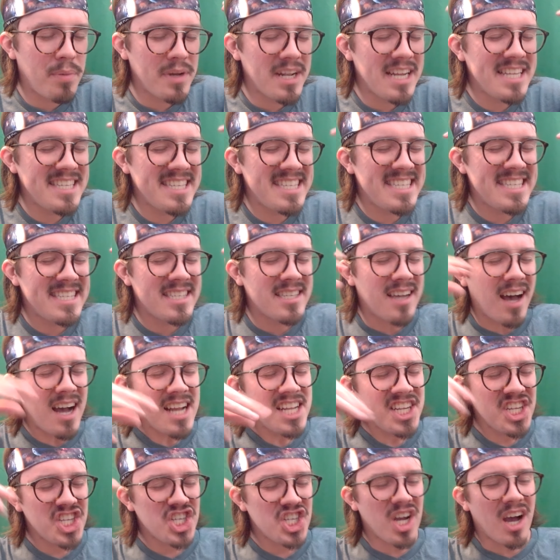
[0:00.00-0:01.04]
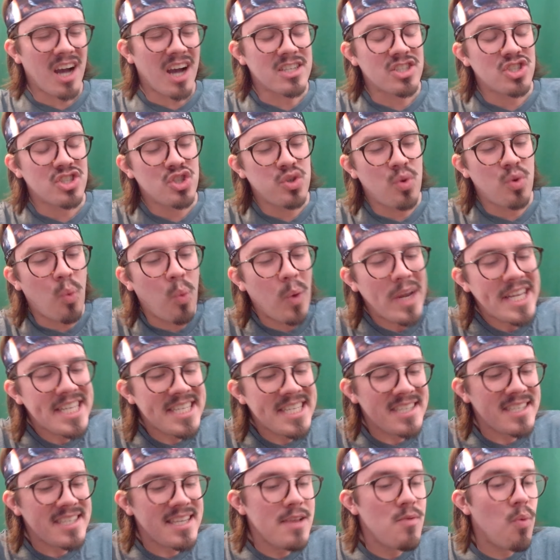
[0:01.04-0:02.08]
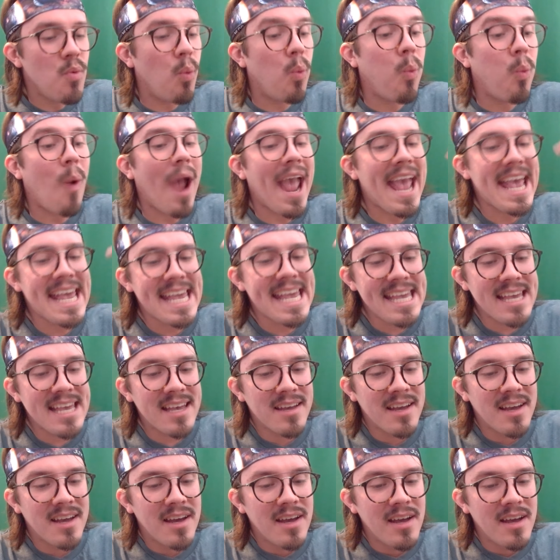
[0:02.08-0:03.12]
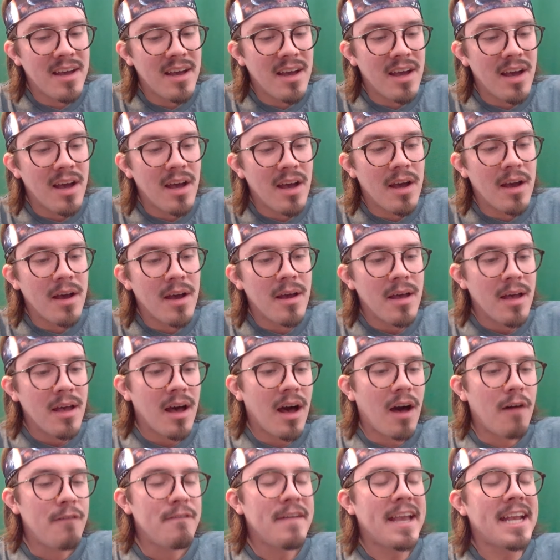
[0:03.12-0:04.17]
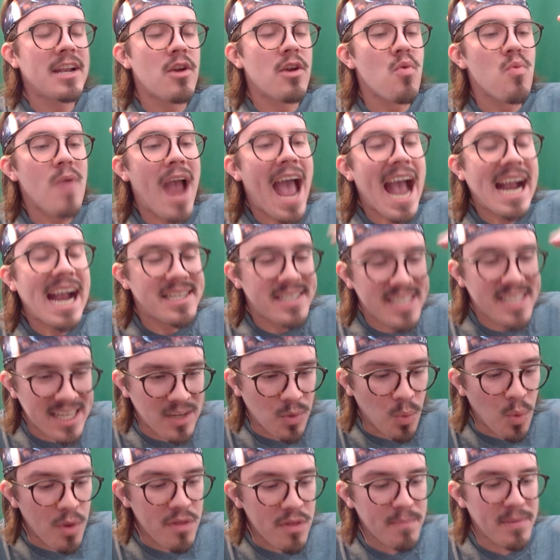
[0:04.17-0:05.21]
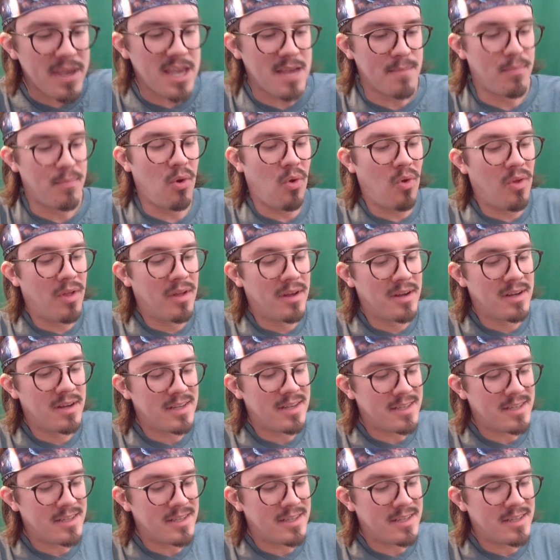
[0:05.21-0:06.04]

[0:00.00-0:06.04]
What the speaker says: but it's such a twisted way of interacting with people,